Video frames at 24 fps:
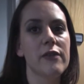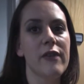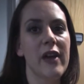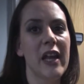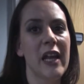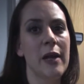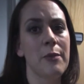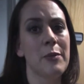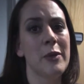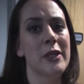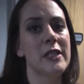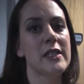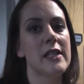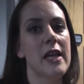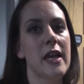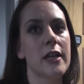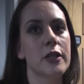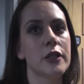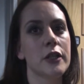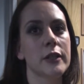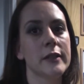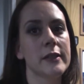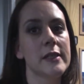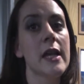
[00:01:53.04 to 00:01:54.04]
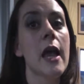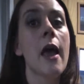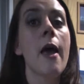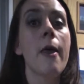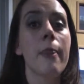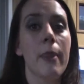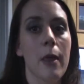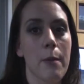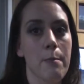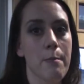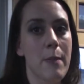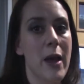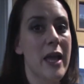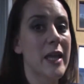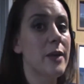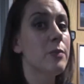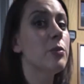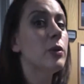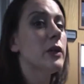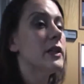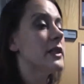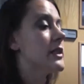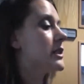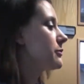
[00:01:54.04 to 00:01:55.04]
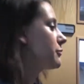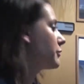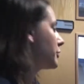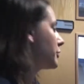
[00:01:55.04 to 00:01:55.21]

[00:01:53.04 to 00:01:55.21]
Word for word: -one development sessions, then Maple is the